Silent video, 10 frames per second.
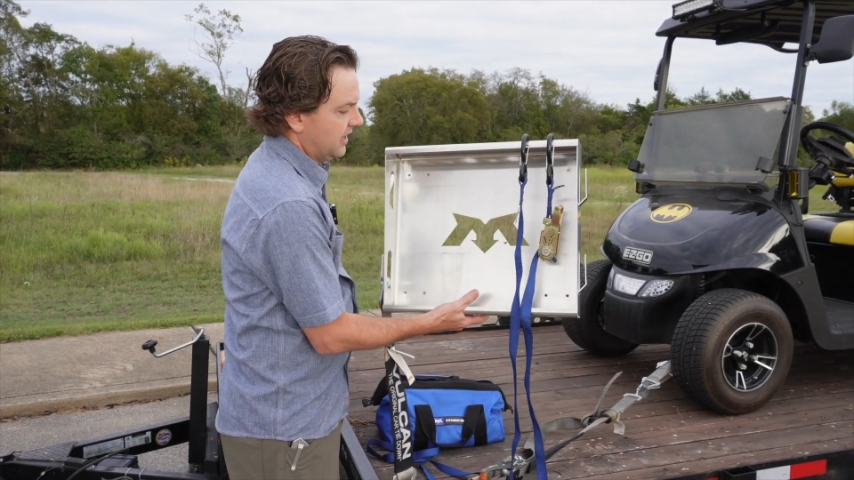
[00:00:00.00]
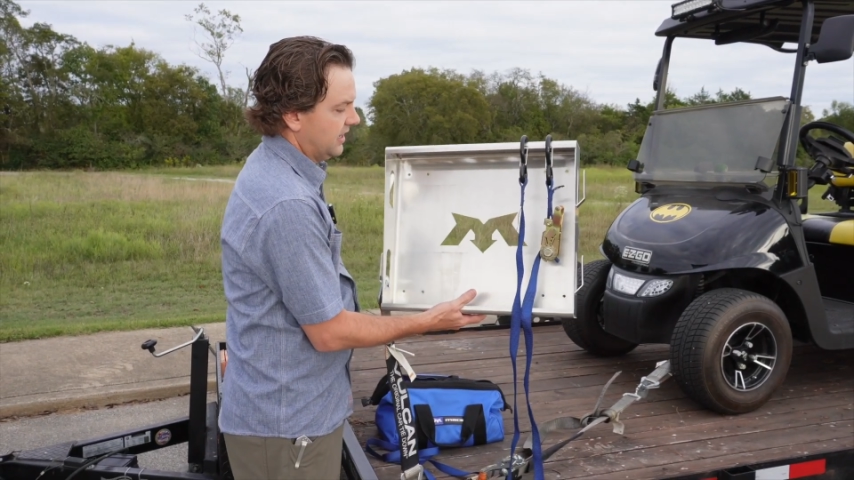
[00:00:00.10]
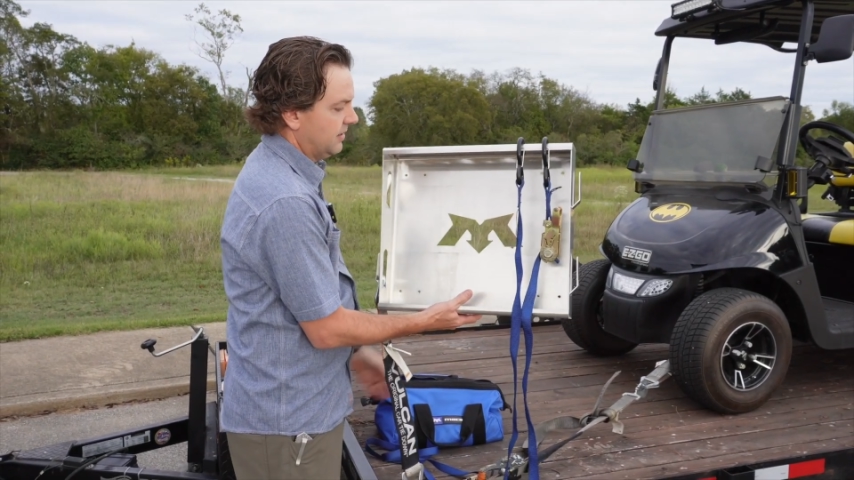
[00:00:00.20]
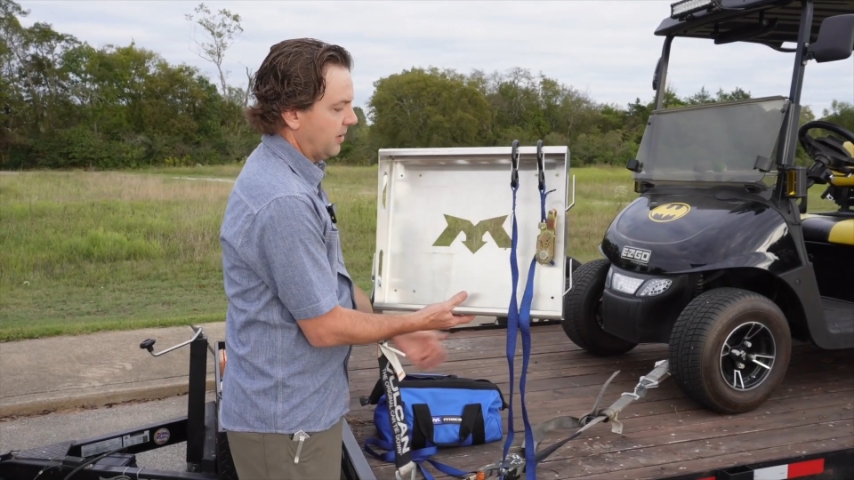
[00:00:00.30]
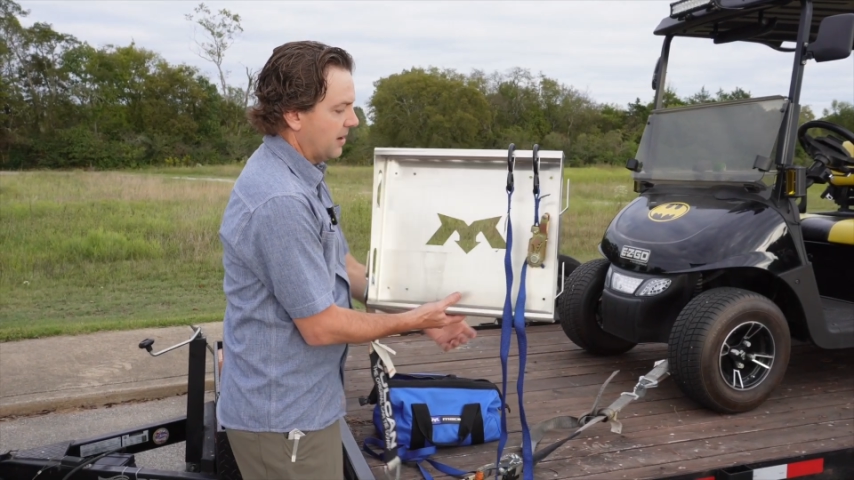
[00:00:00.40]

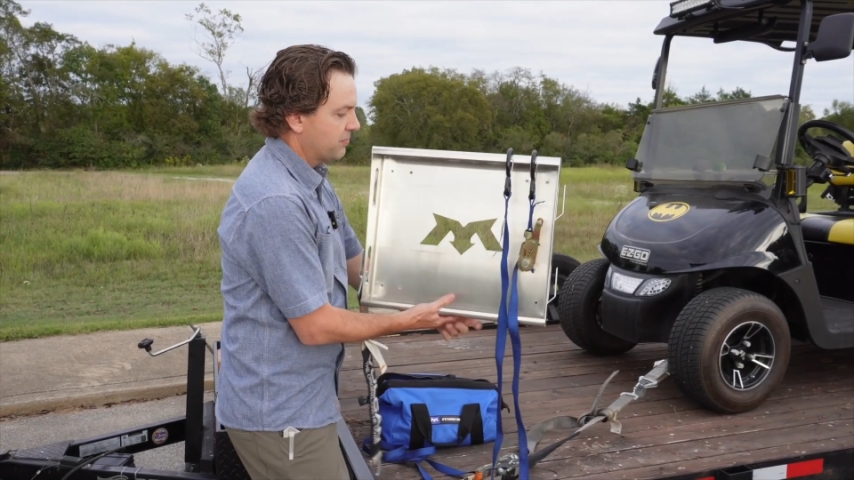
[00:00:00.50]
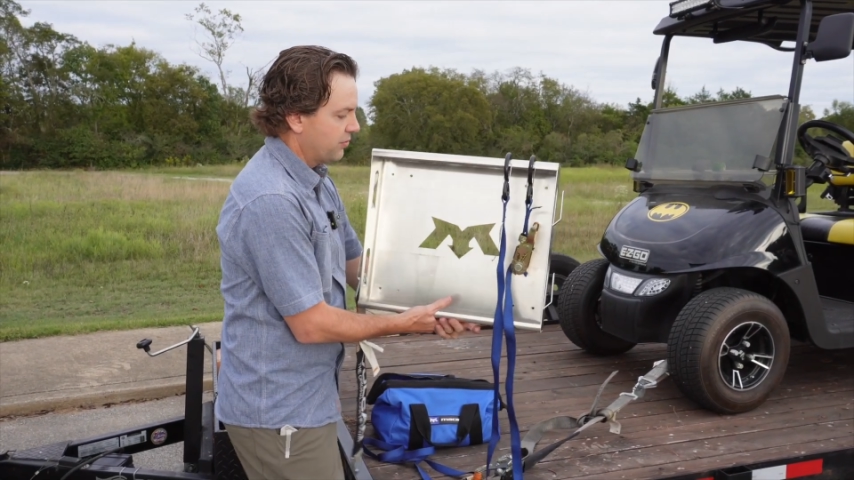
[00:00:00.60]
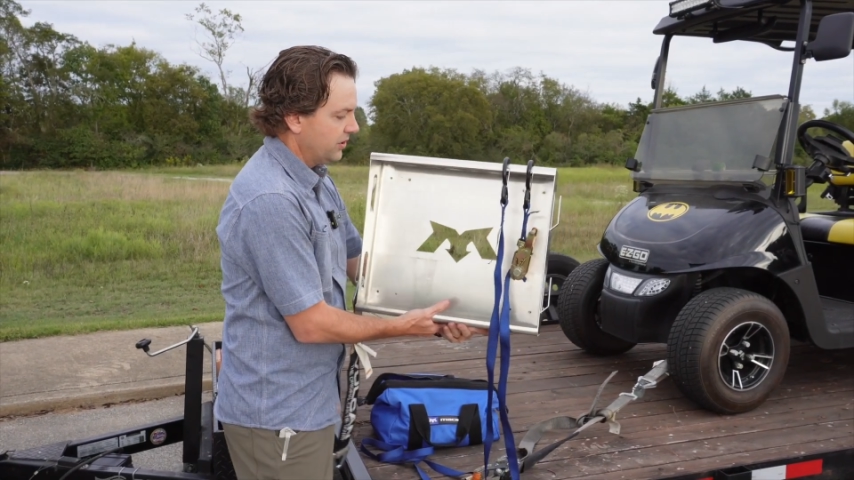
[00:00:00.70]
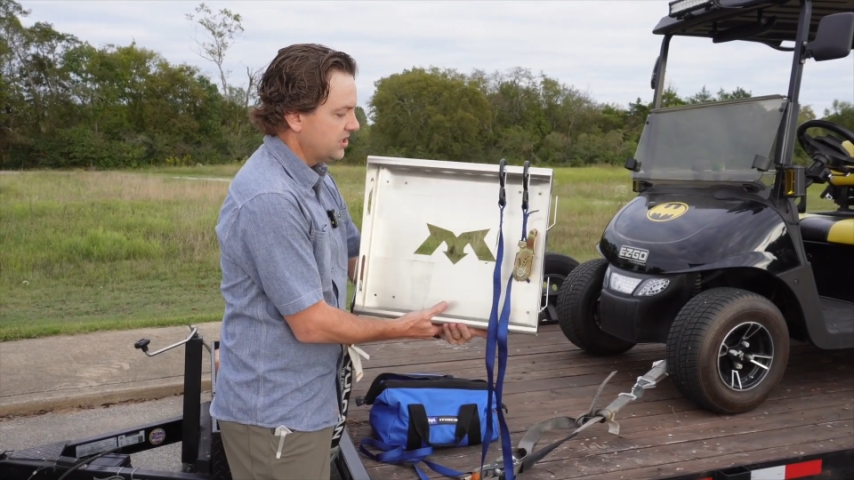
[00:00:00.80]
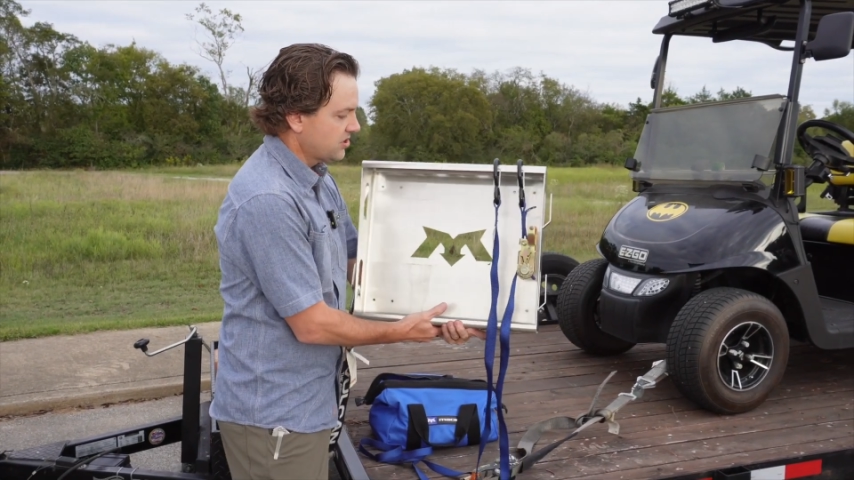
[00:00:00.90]
I'm
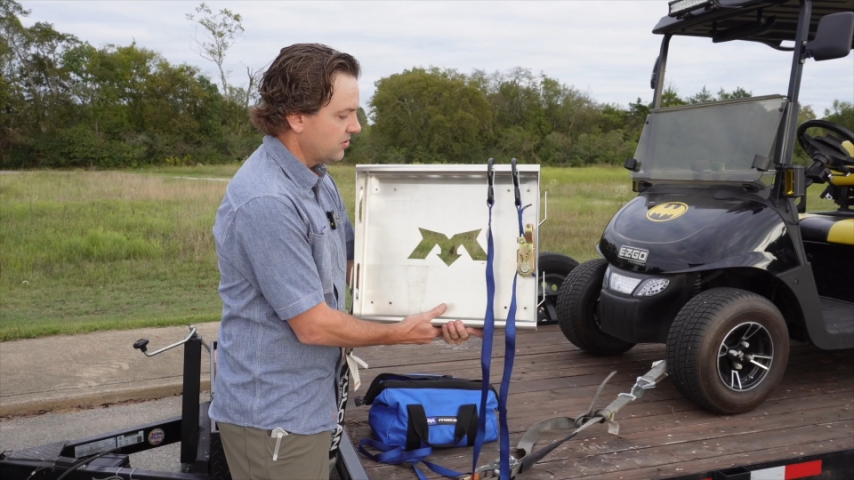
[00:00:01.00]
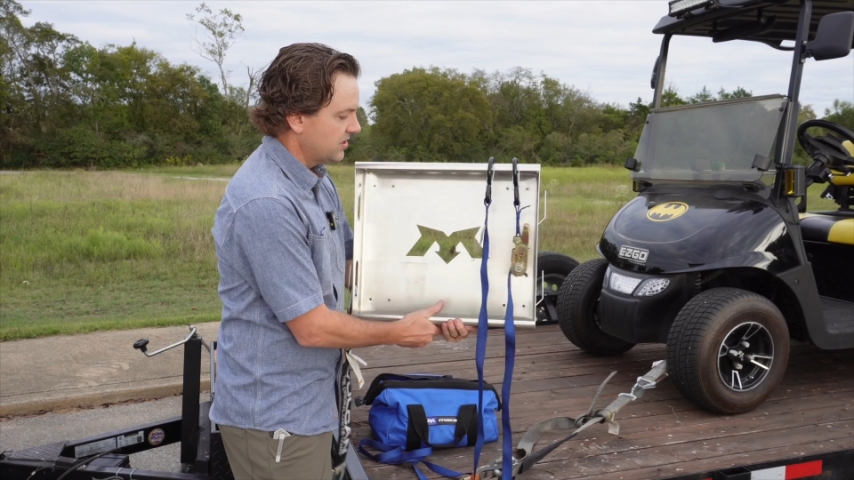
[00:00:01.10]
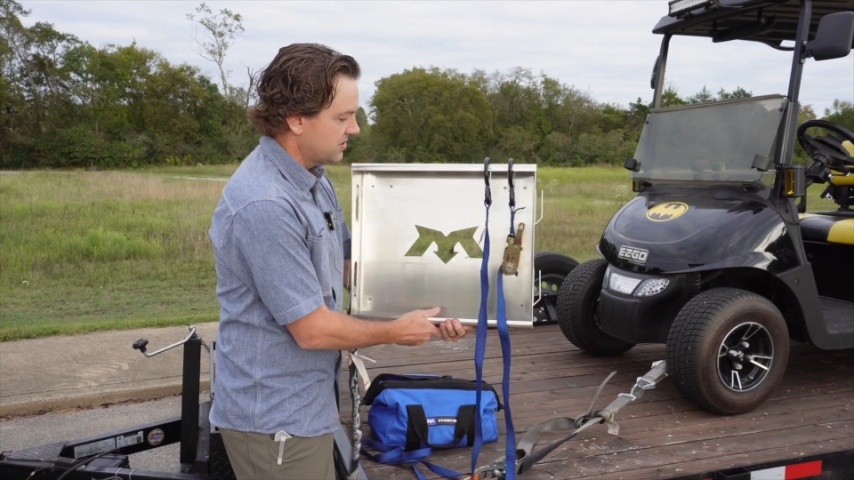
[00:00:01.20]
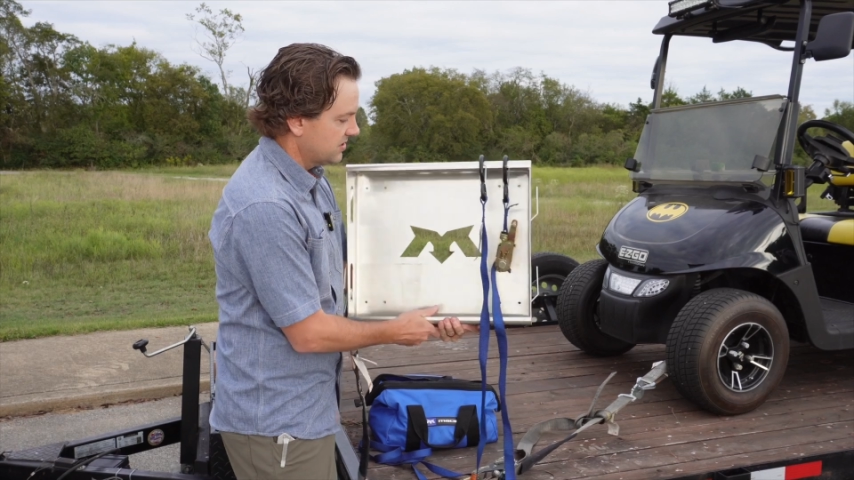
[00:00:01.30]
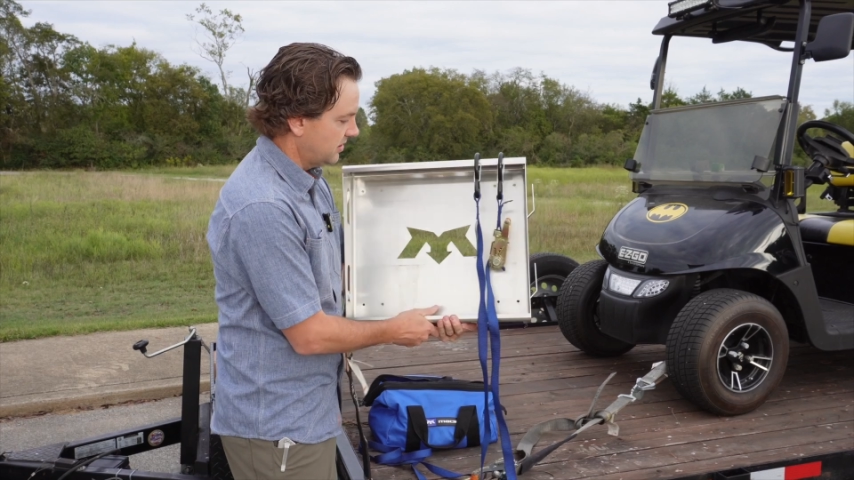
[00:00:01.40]
pretty sure this is